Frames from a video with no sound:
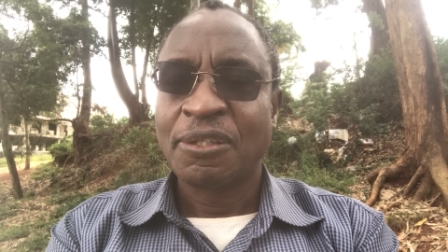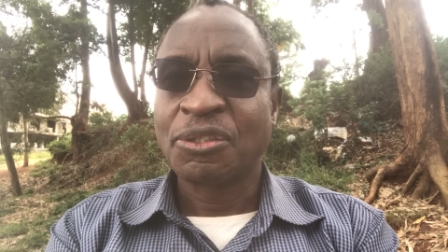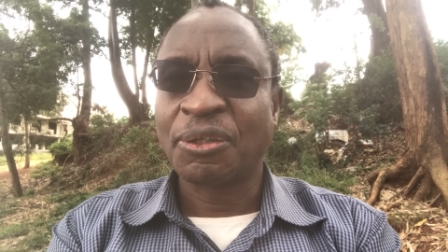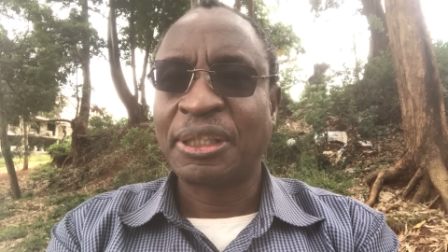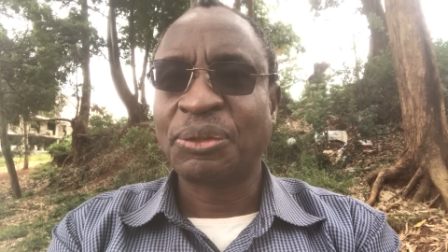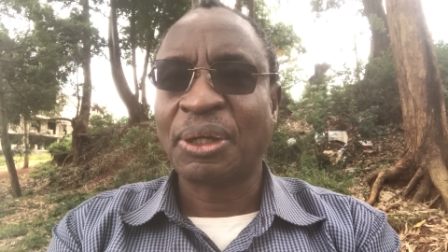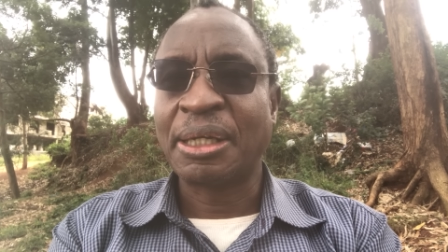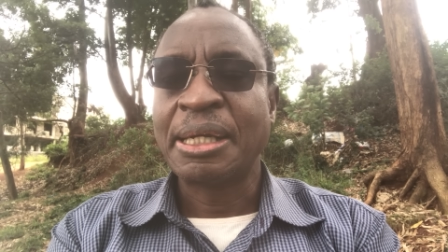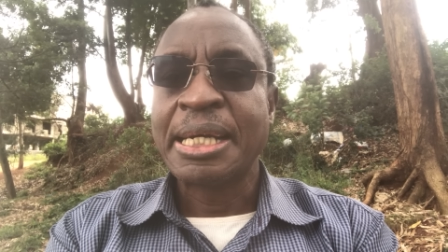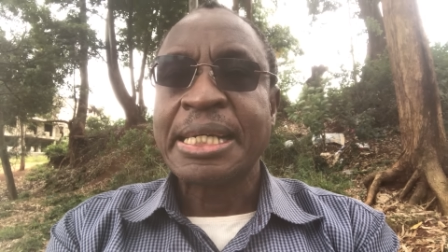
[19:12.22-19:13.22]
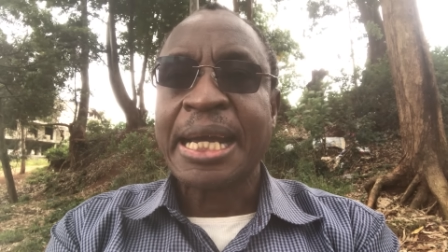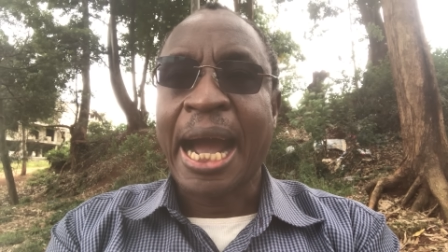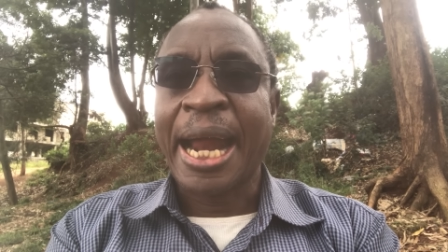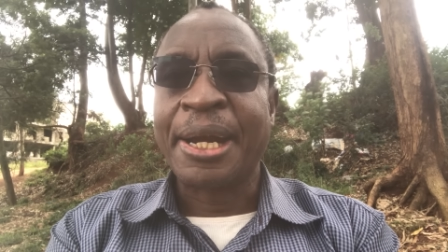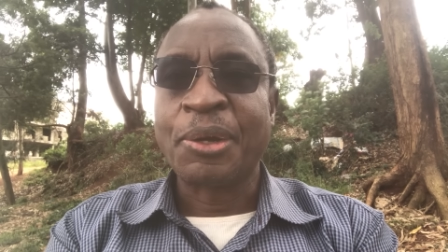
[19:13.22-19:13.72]
So this one
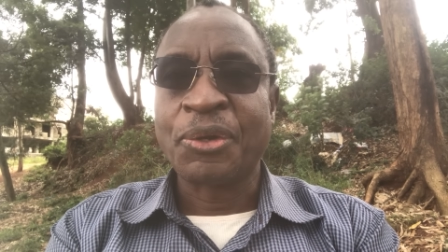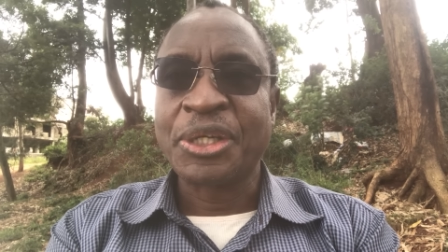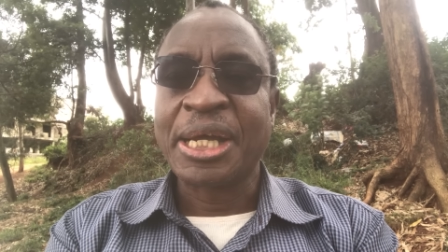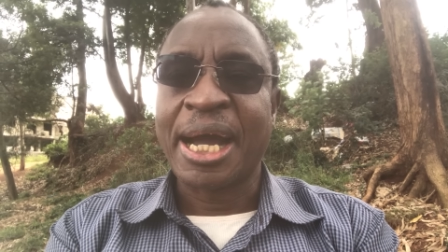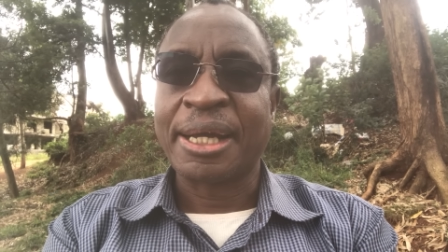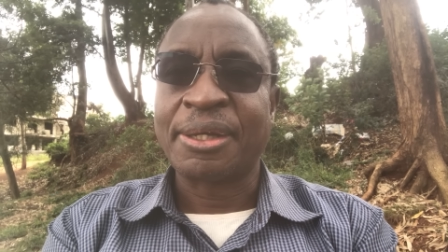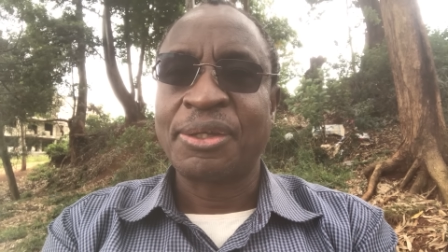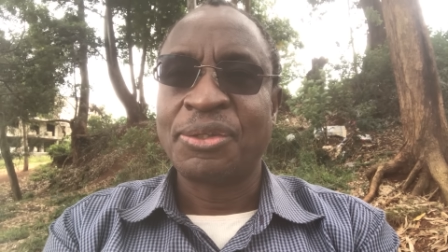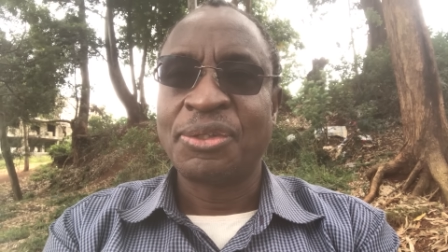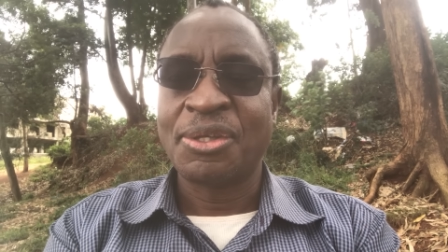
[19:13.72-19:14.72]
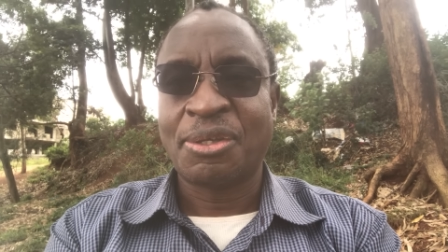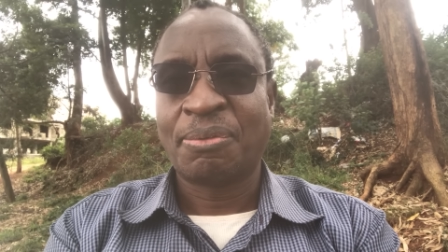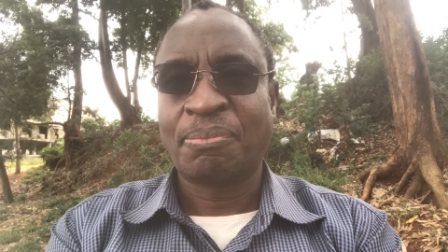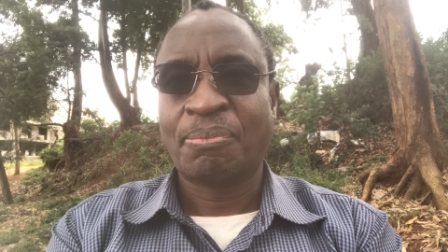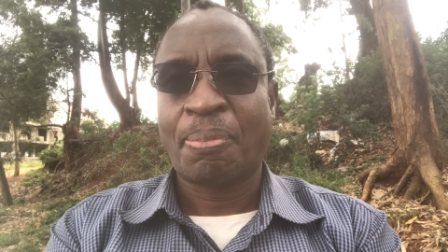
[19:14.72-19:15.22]
annoyed Akinyi.
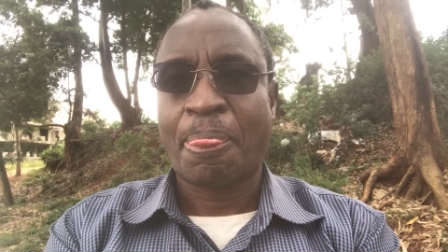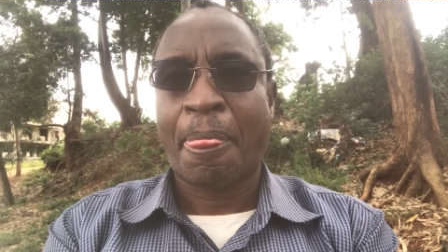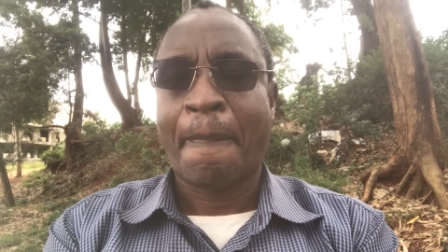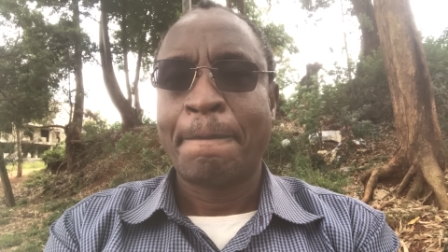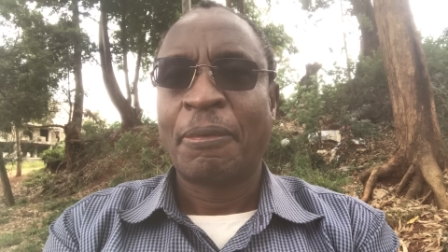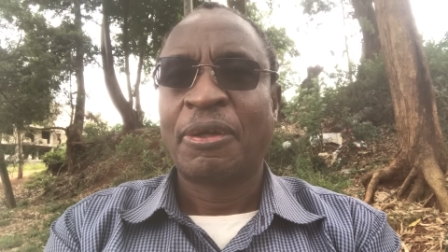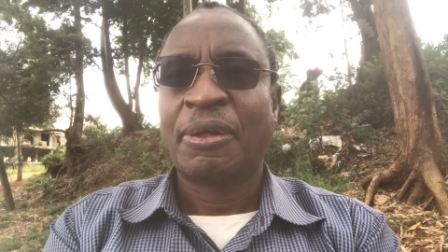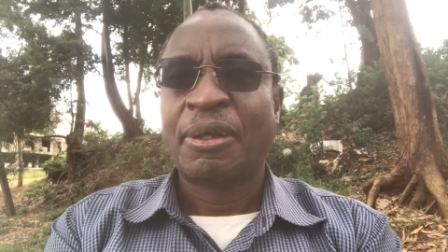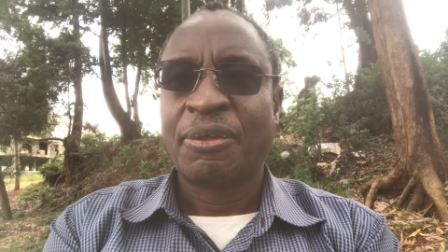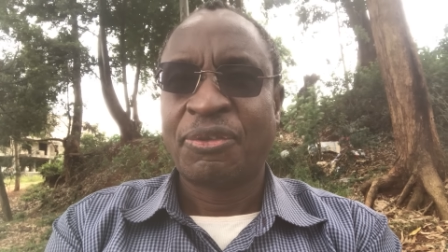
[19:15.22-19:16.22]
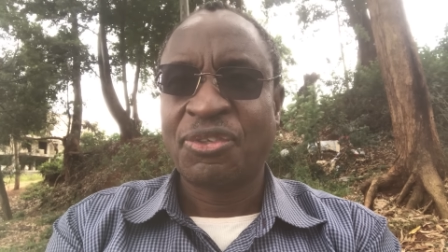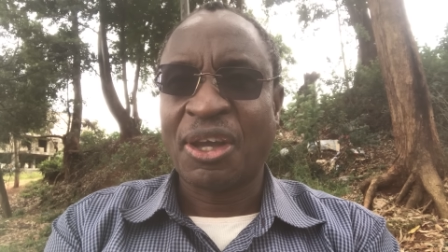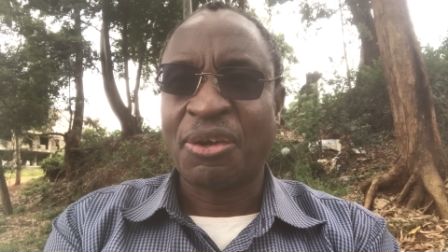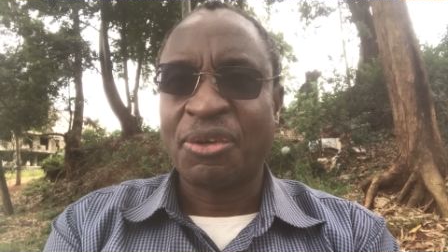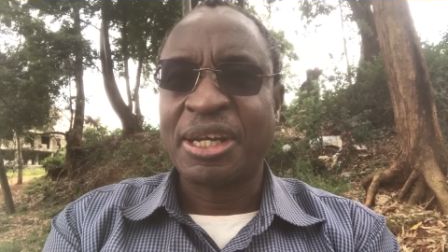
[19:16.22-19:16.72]
This
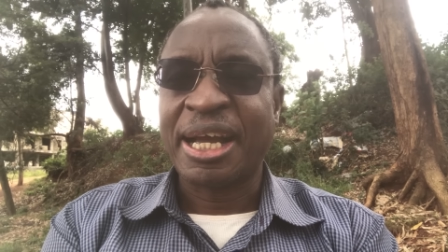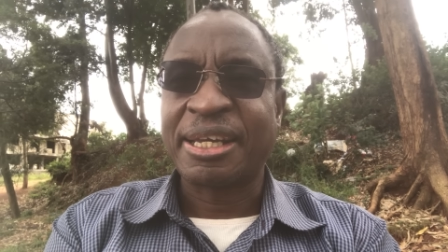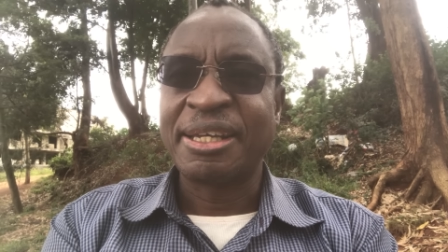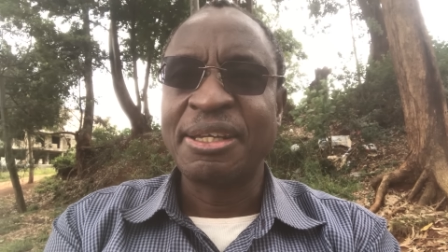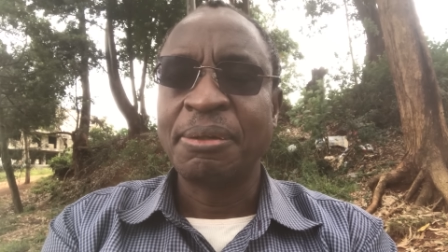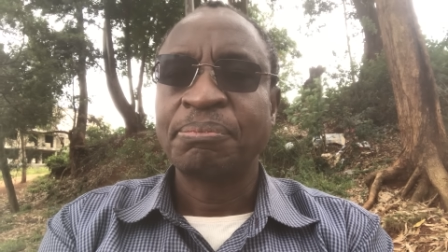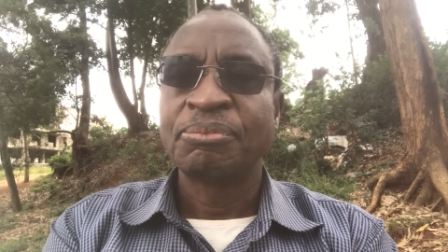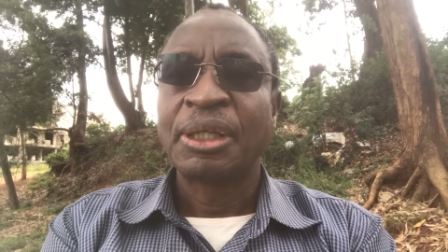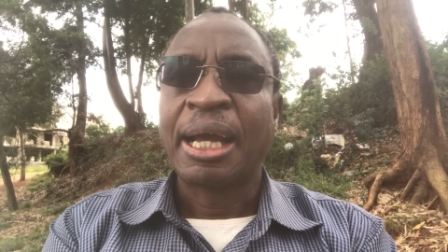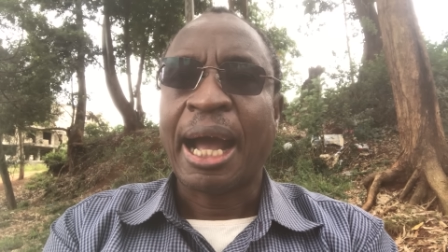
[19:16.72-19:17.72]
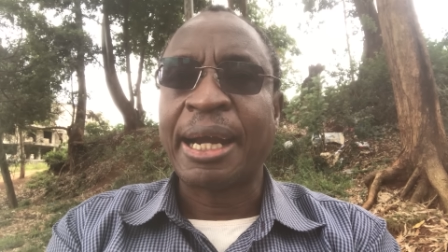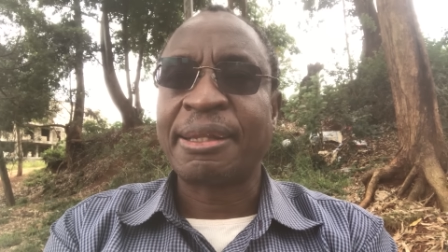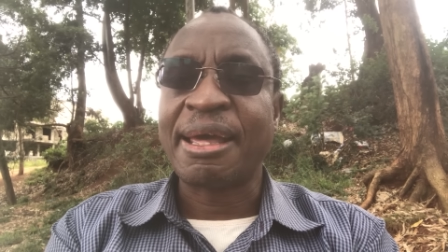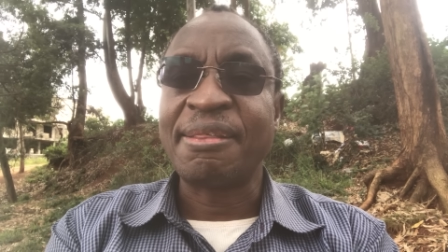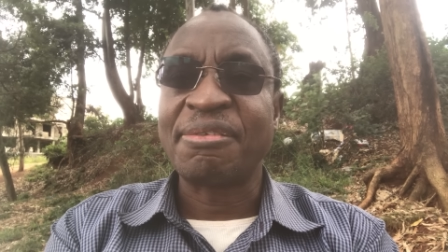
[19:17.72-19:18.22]
annoyed Akinyi. And
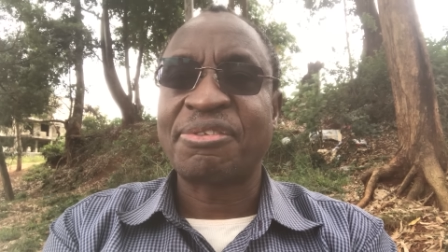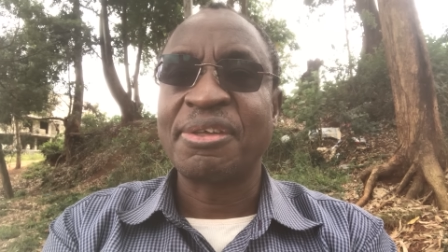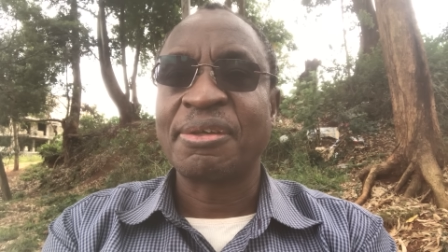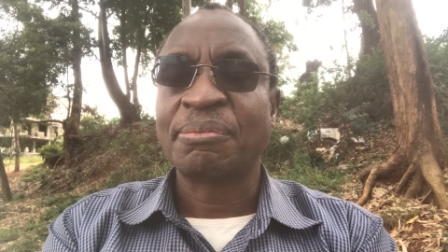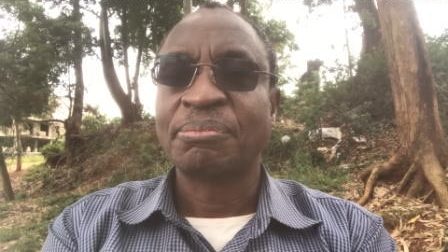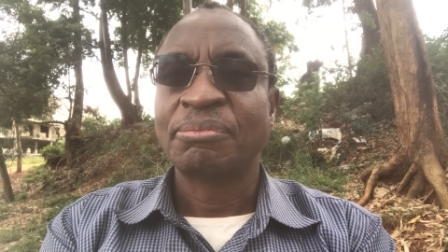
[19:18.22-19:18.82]
the other thing,